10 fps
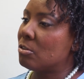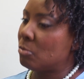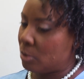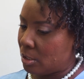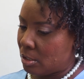it
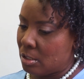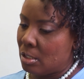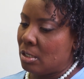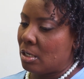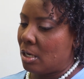will
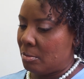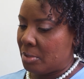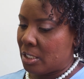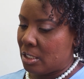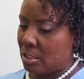
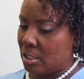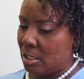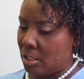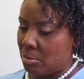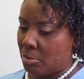complicate the
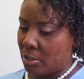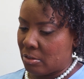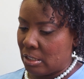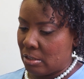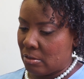healing
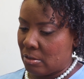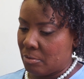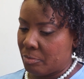process.